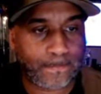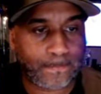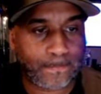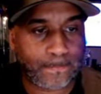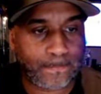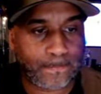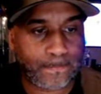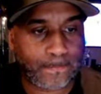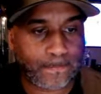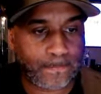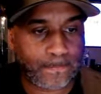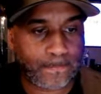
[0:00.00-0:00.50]

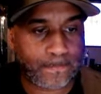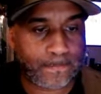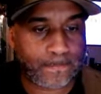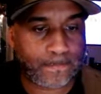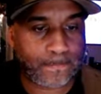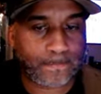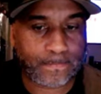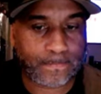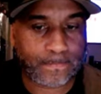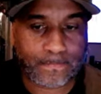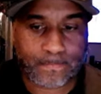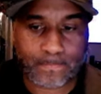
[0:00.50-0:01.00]

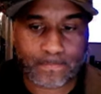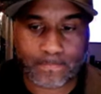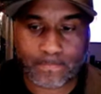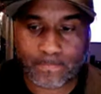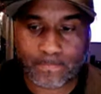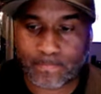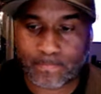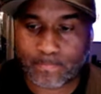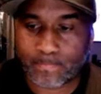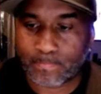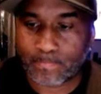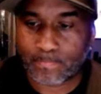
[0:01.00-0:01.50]

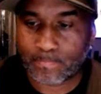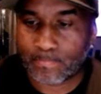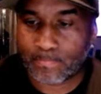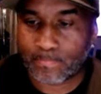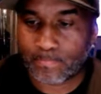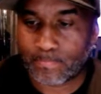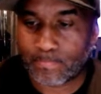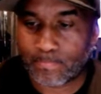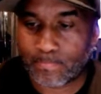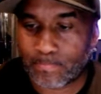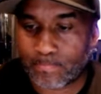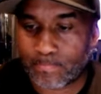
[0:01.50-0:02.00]

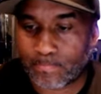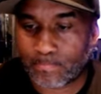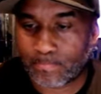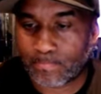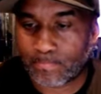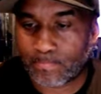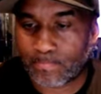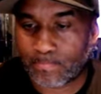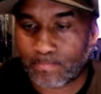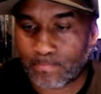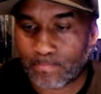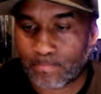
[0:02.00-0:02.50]

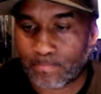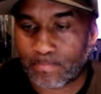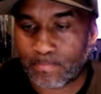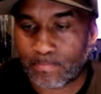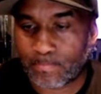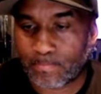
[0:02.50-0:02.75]
(not speaking)